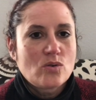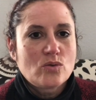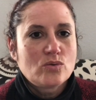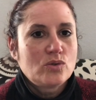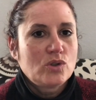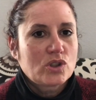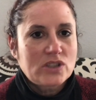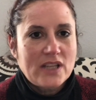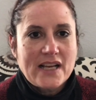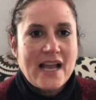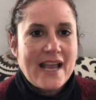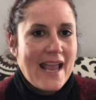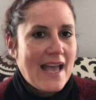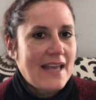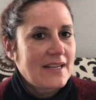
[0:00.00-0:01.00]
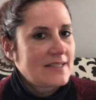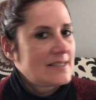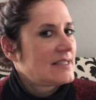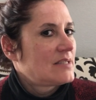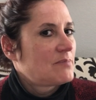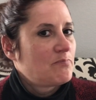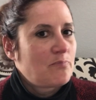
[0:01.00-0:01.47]
looked like I had a
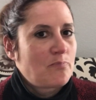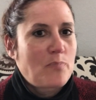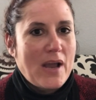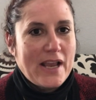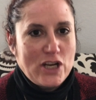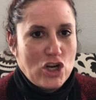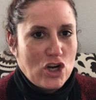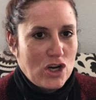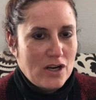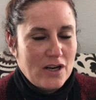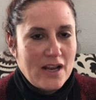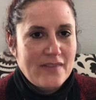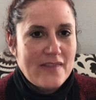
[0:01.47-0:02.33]
spider.